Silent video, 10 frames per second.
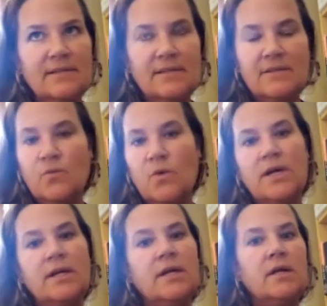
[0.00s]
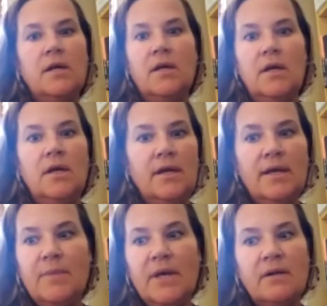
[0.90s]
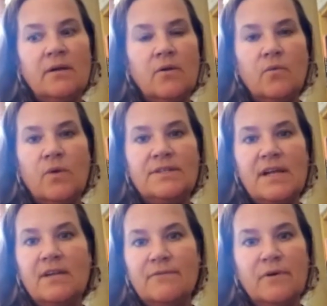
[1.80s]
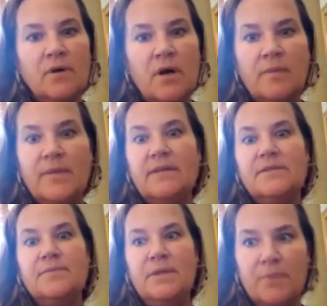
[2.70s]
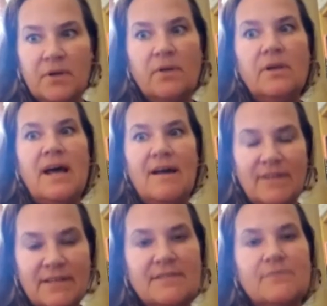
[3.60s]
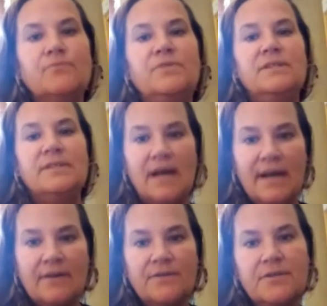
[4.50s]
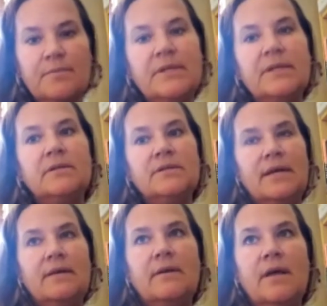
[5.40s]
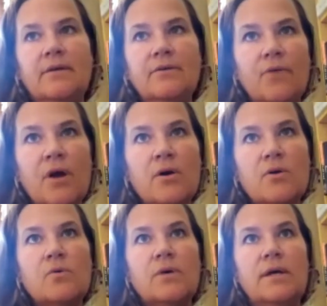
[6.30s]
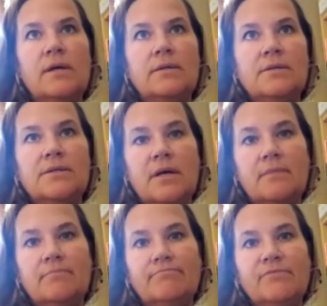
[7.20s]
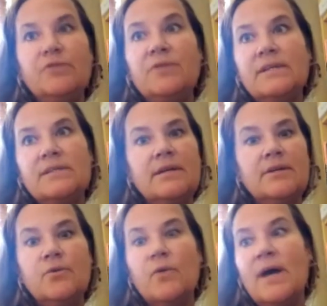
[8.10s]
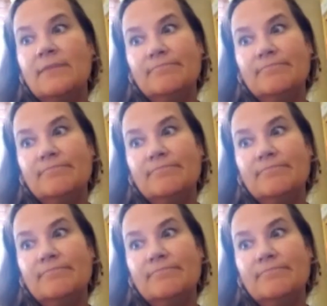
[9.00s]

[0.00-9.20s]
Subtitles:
is one email or one telephone call because people have this desire to build and grow and do things in a new way.